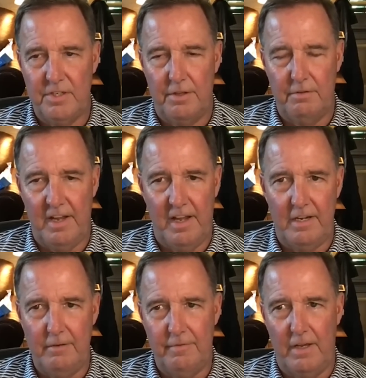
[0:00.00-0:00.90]
other and
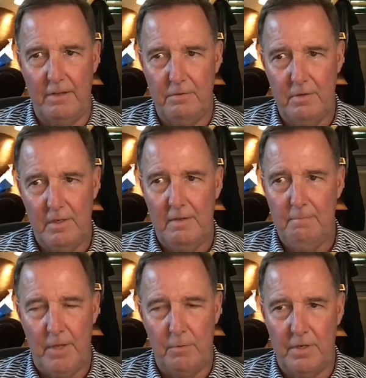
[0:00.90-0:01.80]
adding value,
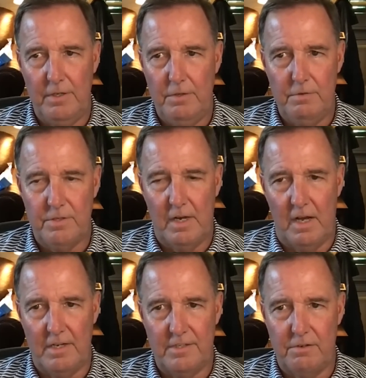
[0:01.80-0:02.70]
and we're gonna use an
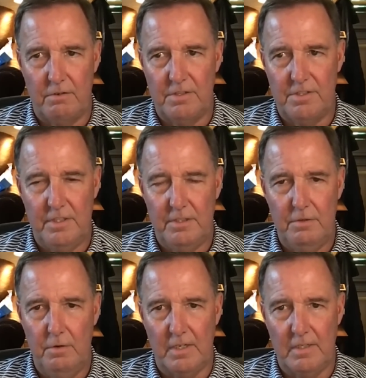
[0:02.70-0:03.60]
honest currency to
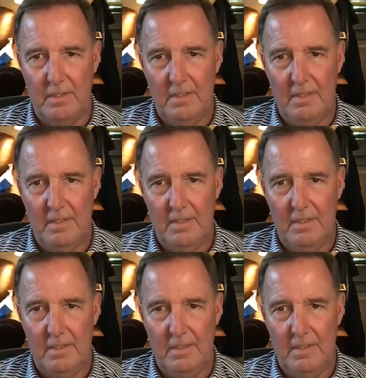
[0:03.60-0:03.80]
do it.